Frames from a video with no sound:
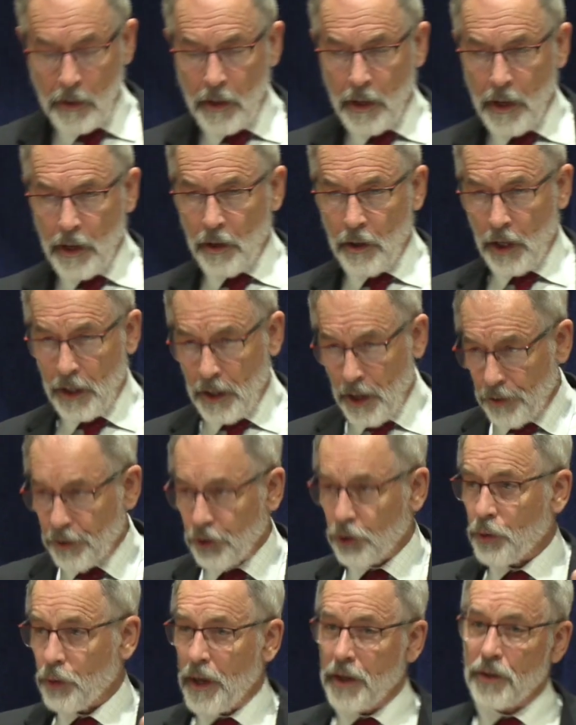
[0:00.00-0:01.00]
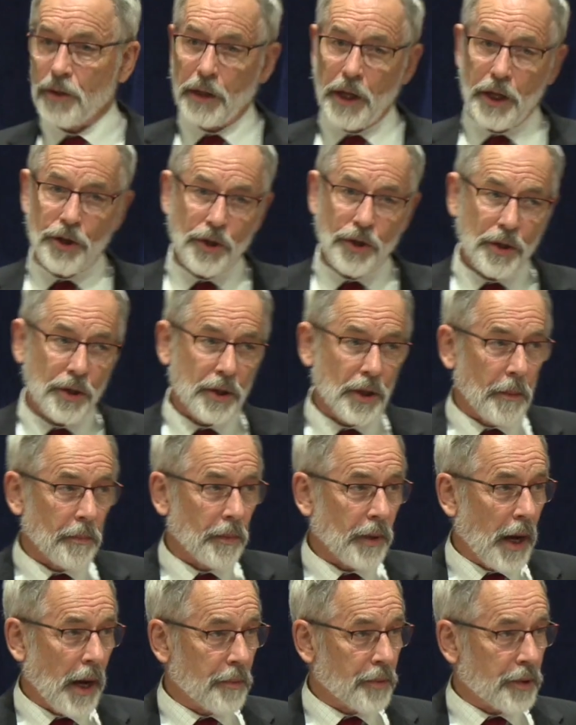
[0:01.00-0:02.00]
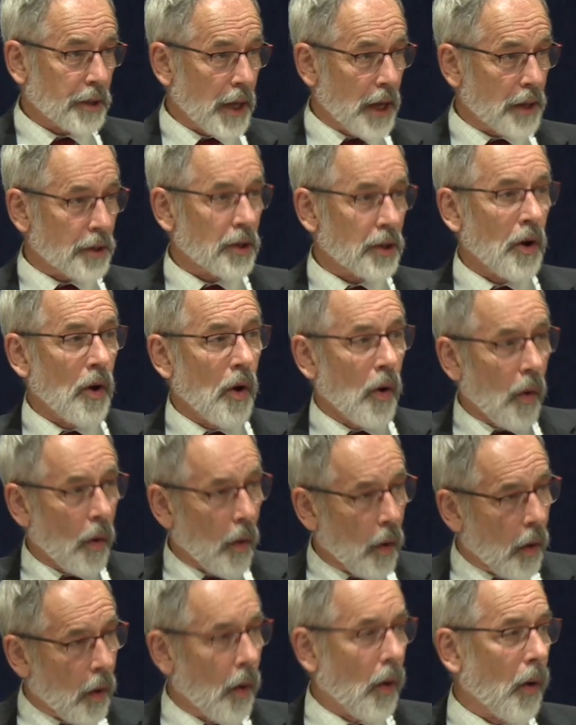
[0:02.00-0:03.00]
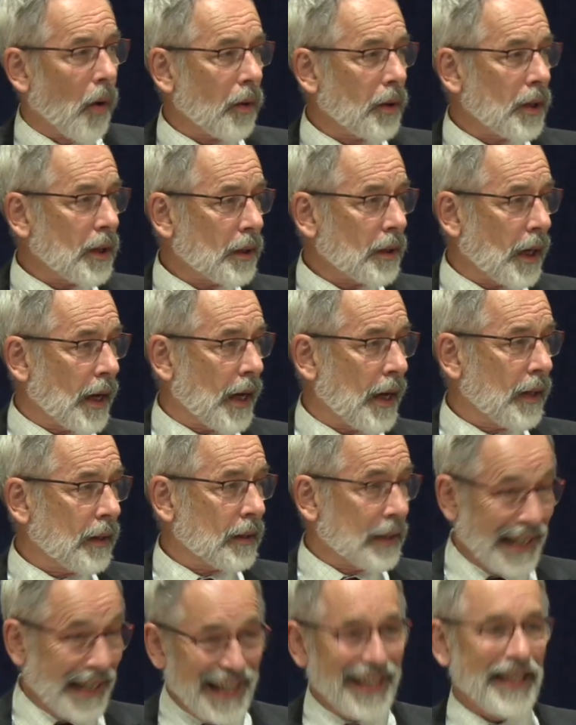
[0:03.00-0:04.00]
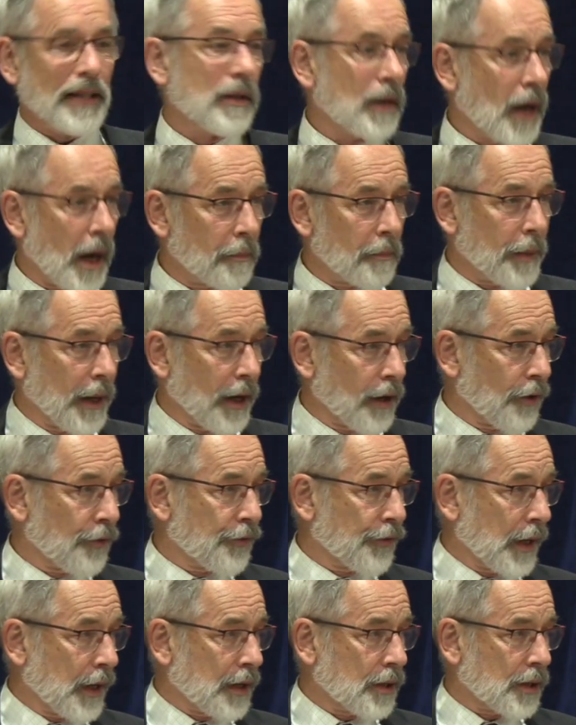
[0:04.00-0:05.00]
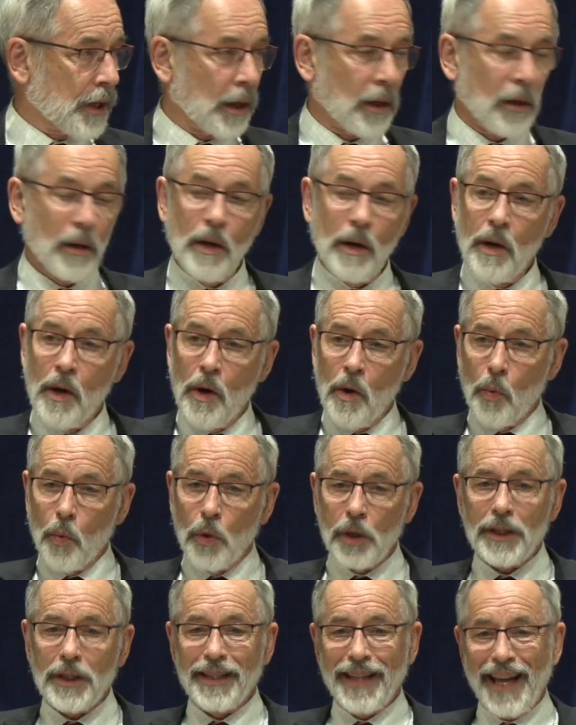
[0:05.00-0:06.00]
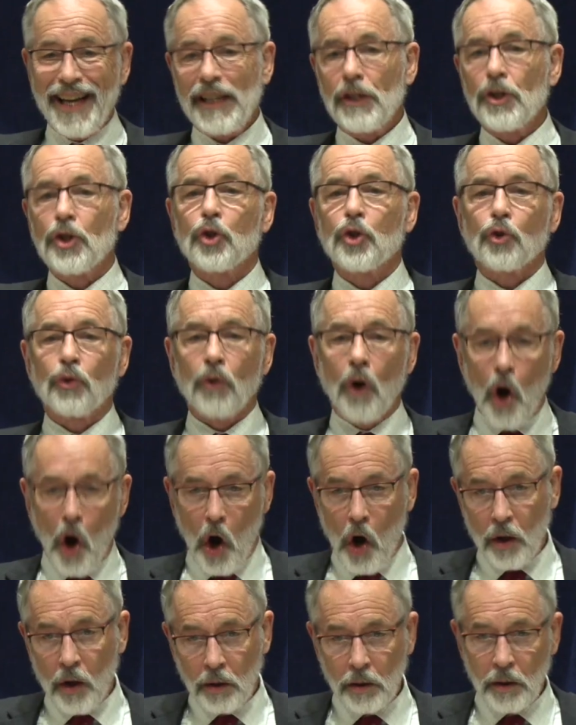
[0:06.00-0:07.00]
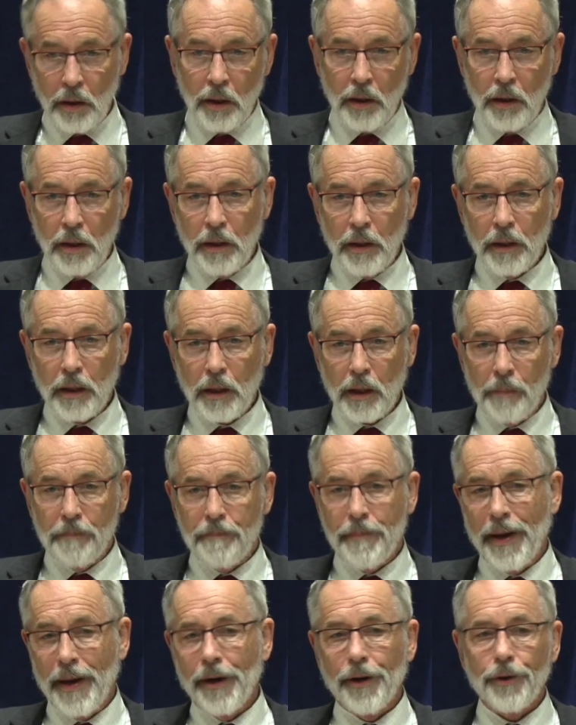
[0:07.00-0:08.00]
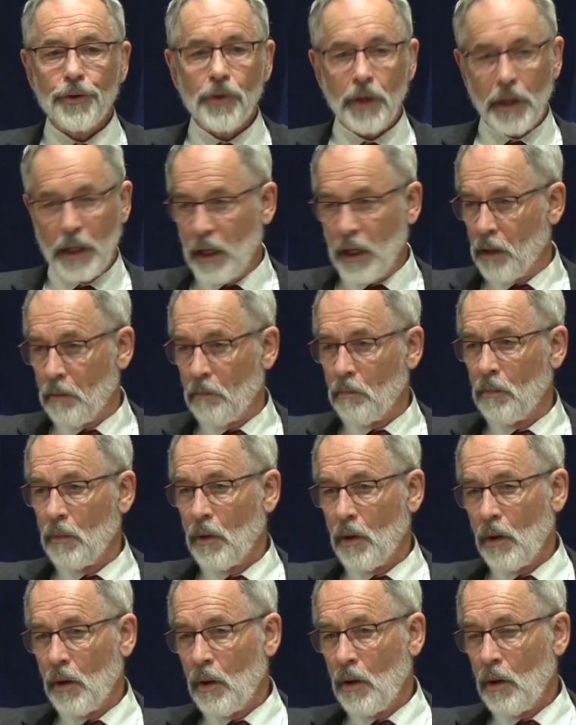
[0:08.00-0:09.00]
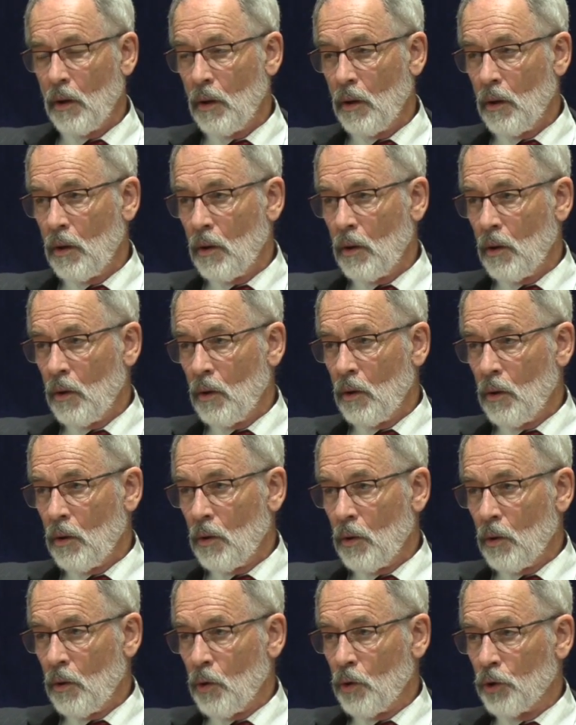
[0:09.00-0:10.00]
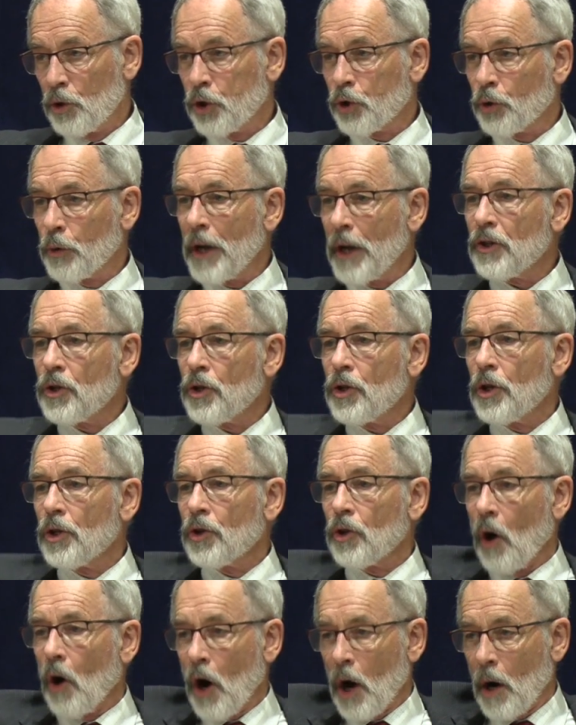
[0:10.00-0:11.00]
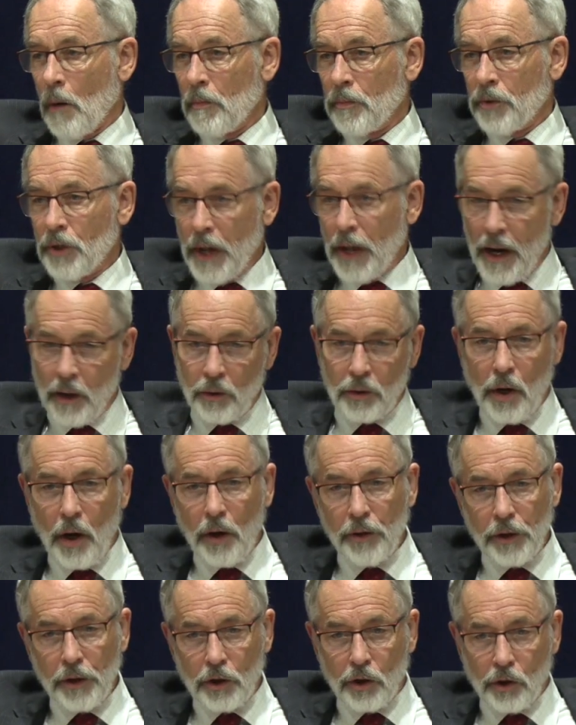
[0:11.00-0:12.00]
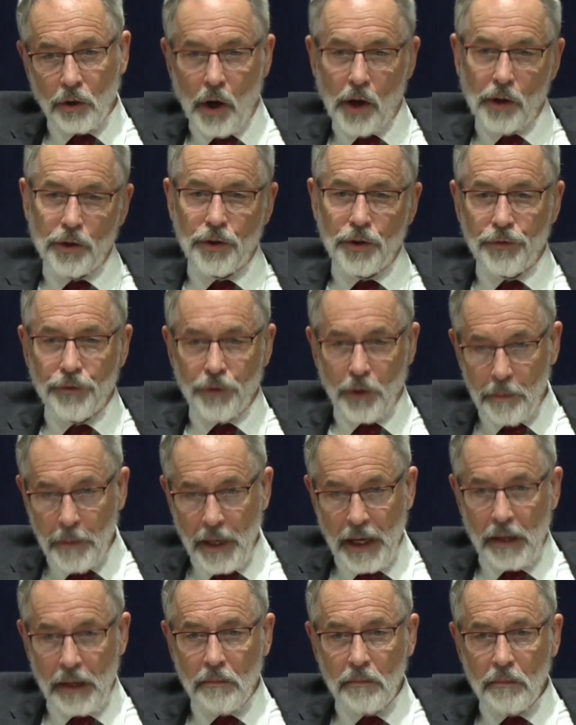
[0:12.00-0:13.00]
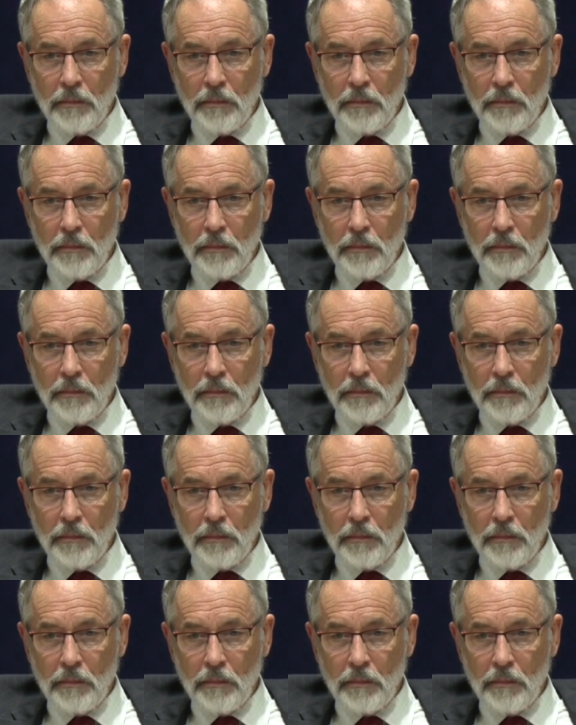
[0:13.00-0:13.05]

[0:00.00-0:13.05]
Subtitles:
And another translation sometimes says, all that I did, I'm paraphrasing, was like straw compared to him who stretched his arms out on the cross for me.